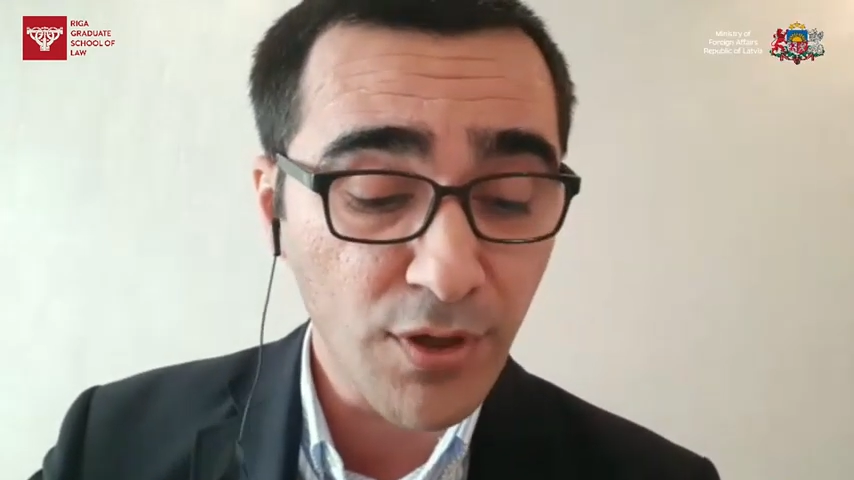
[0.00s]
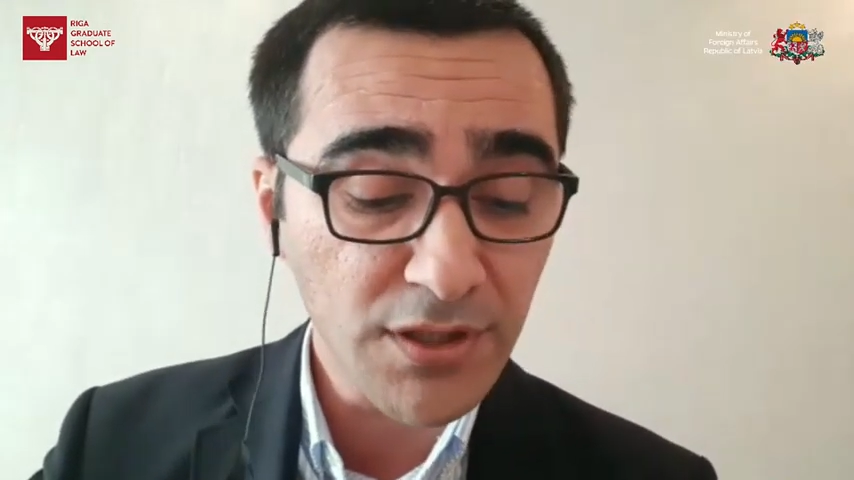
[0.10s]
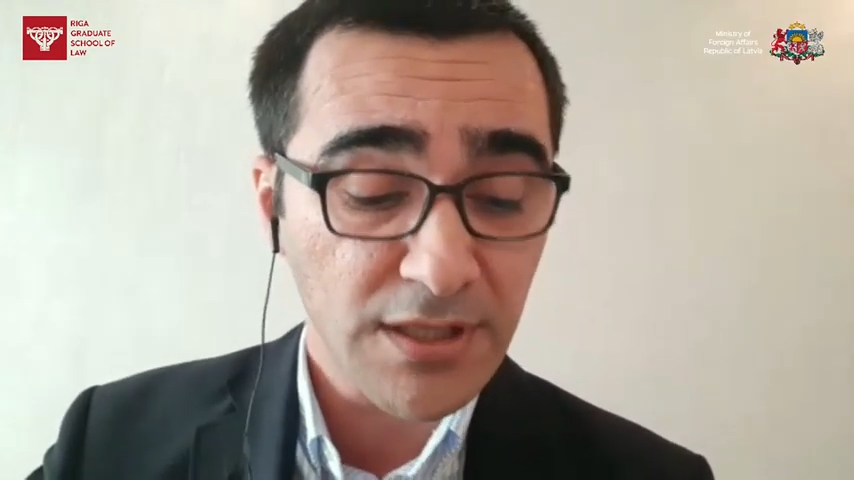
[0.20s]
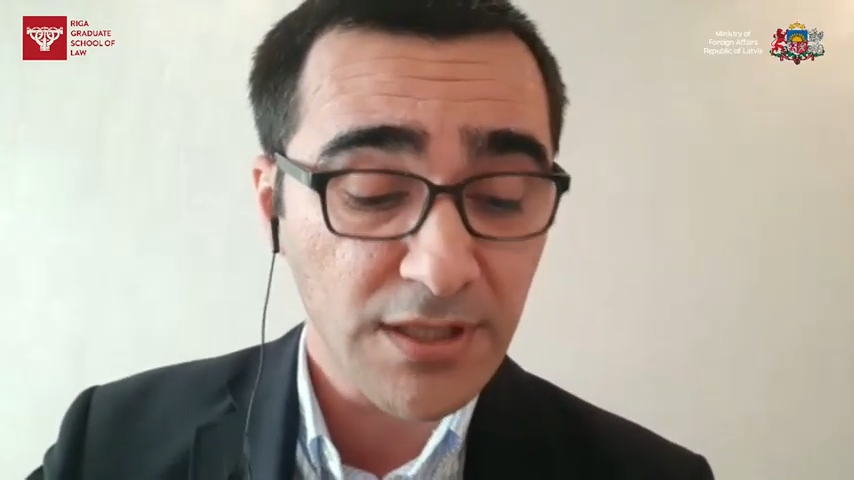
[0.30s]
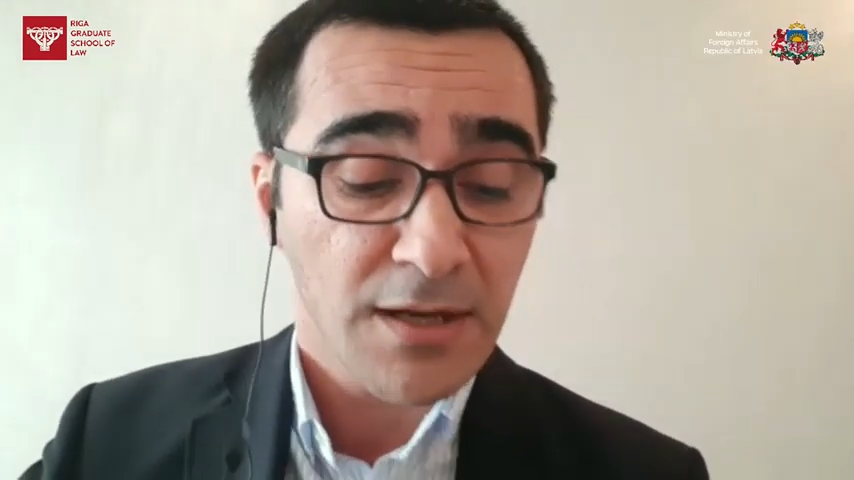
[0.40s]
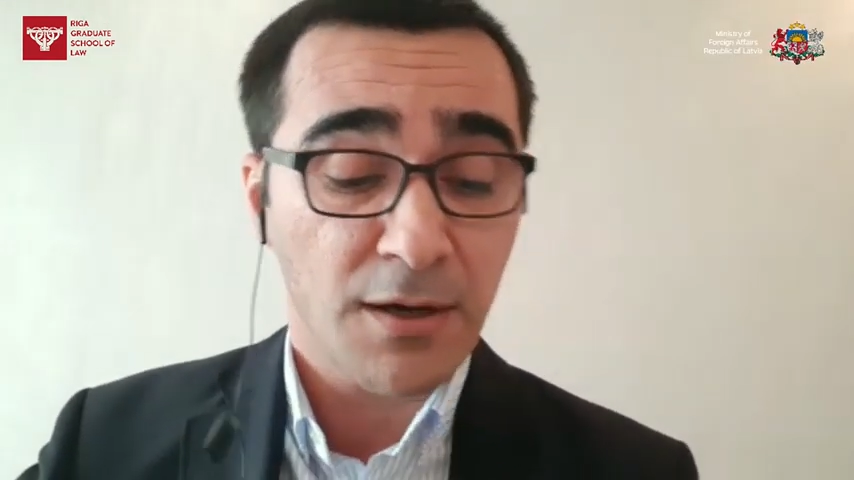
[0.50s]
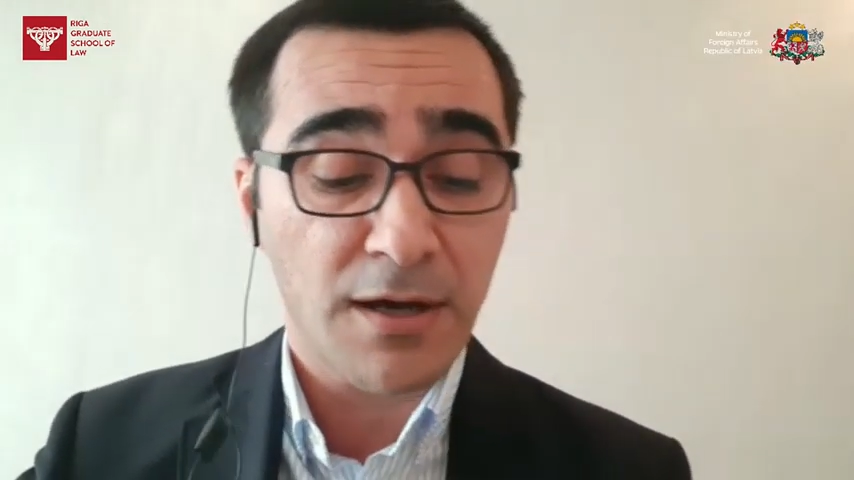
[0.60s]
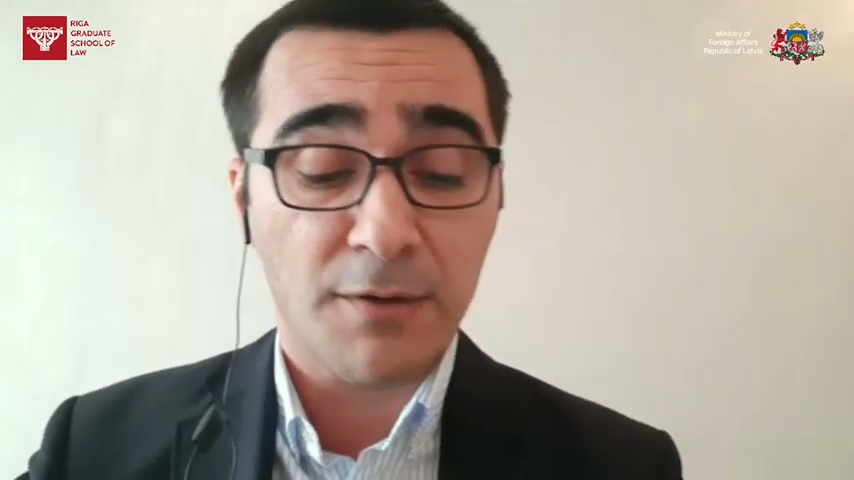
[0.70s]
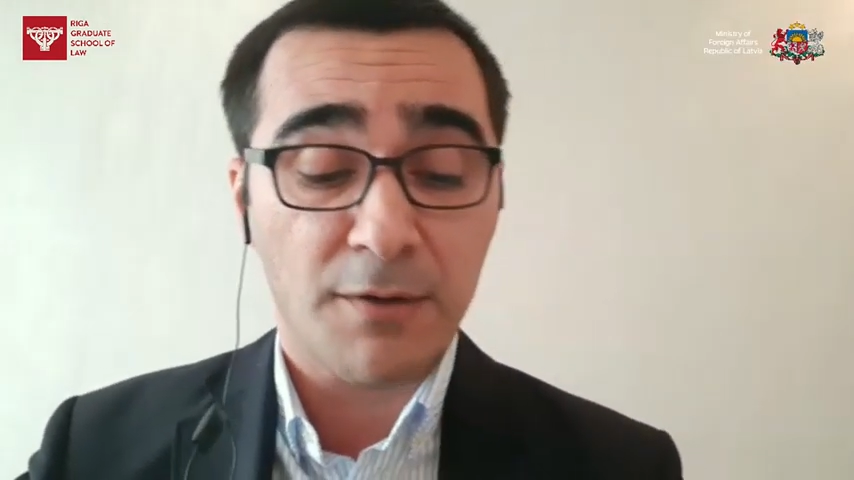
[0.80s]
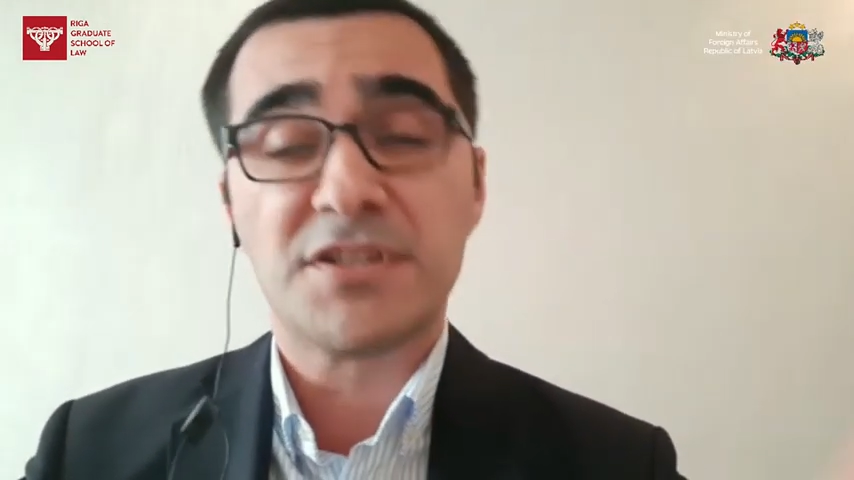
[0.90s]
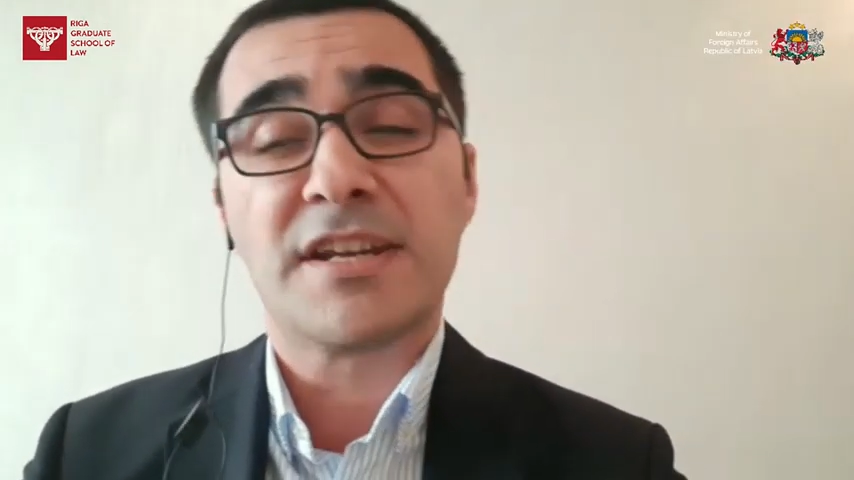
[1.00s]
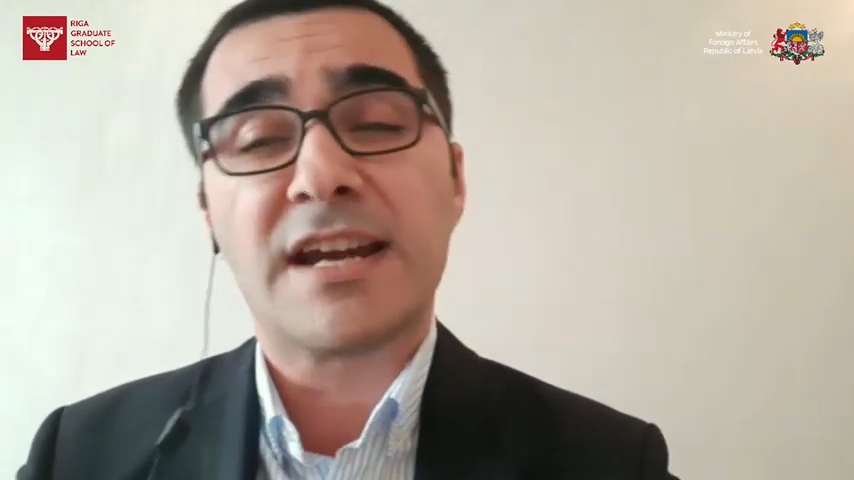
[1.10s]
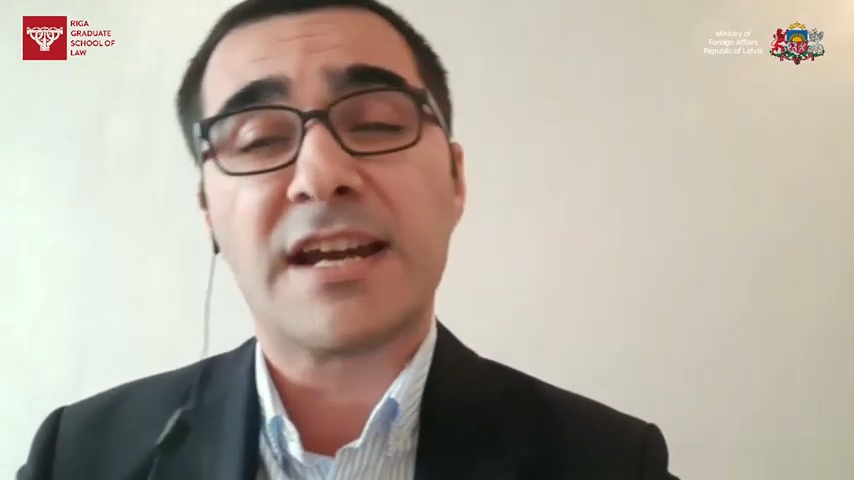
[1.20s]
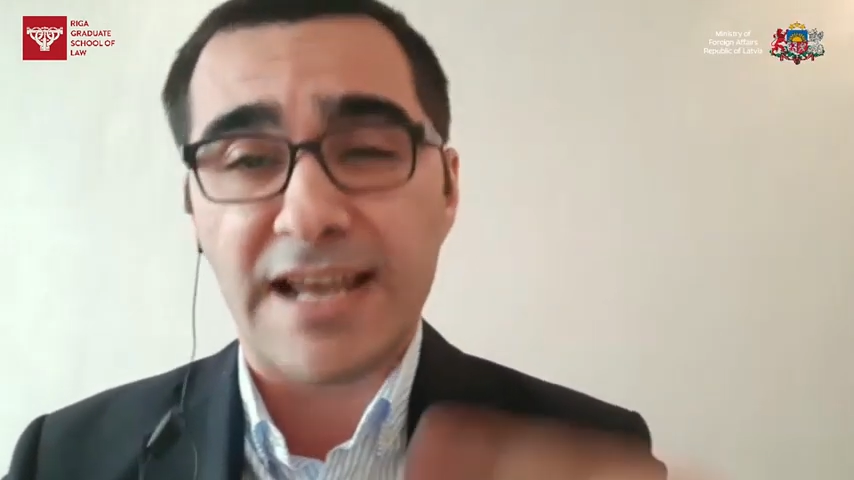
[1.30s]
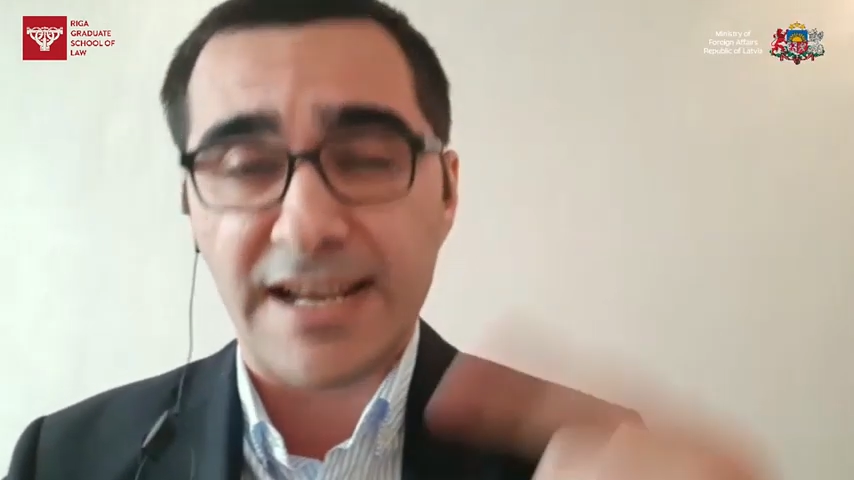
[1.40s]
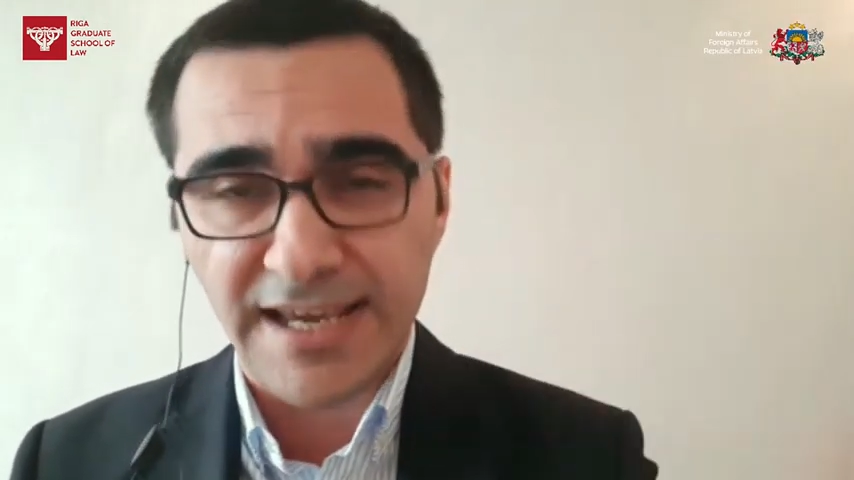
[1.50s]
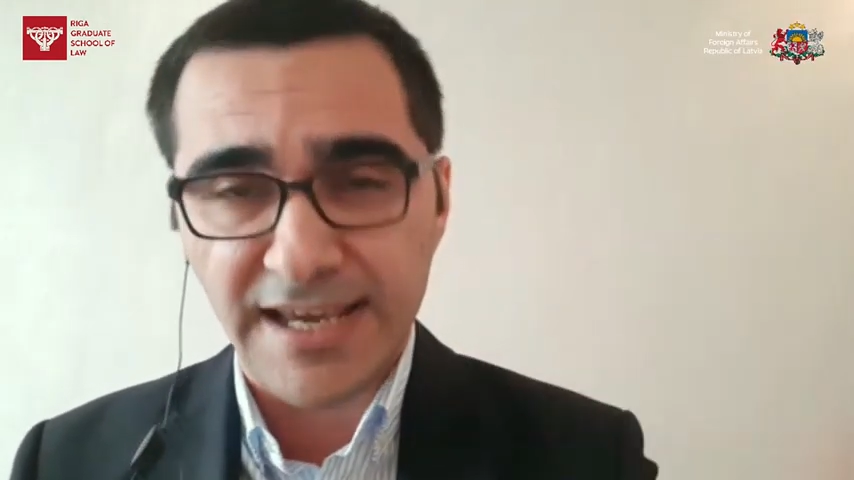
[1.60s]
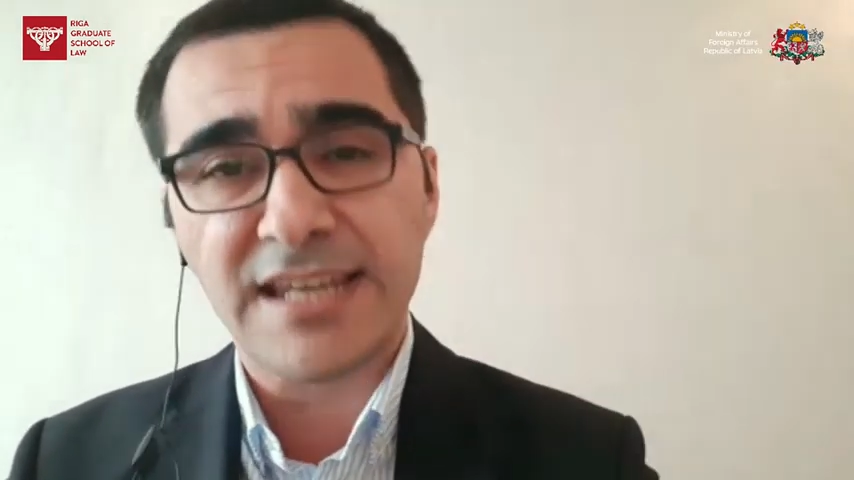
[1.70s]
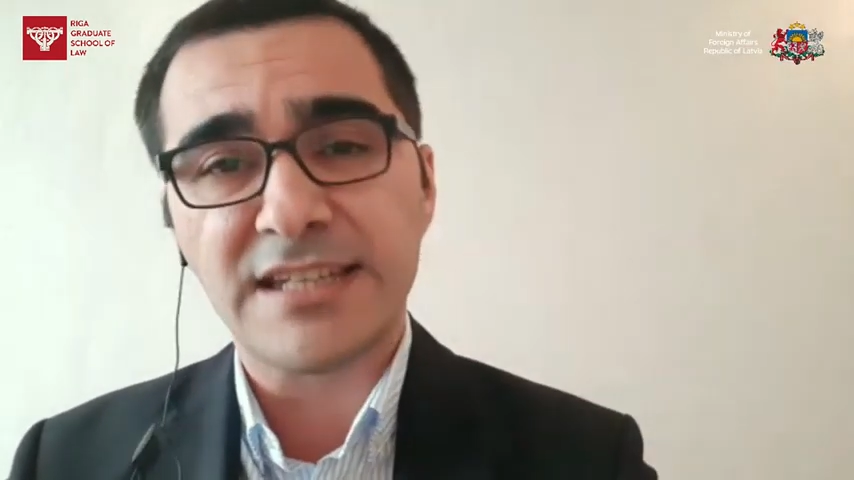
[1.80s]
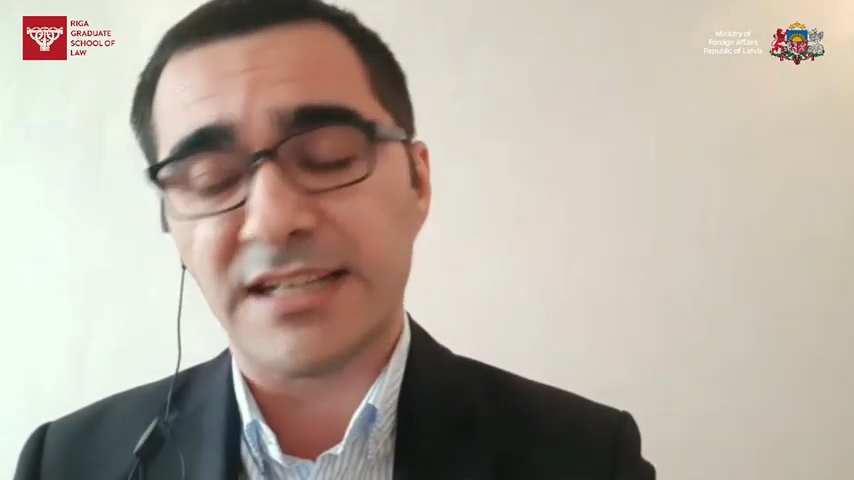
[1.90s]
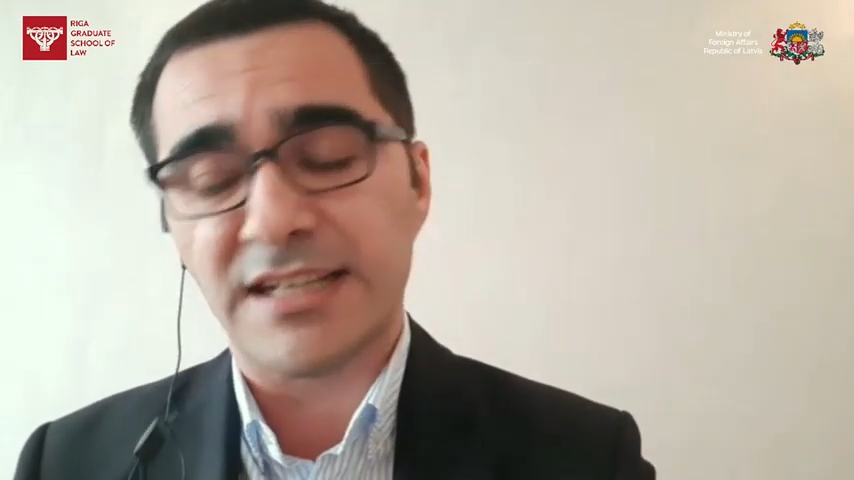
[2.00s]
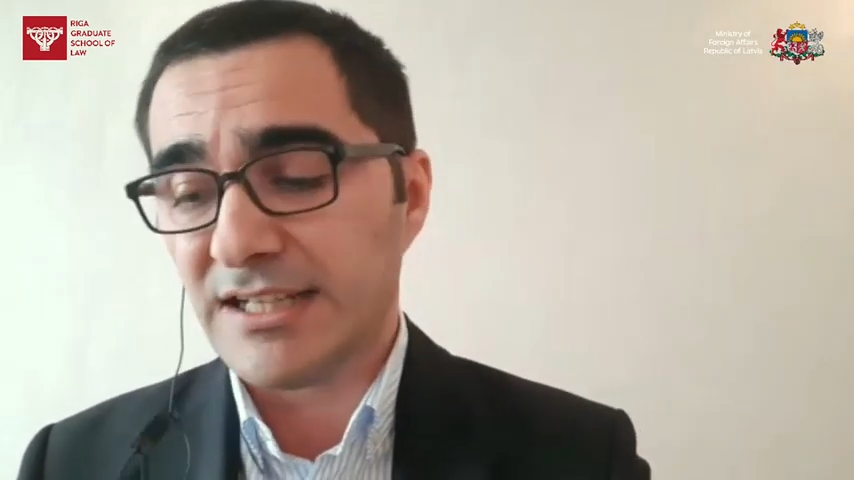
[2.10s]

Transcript: point with regard again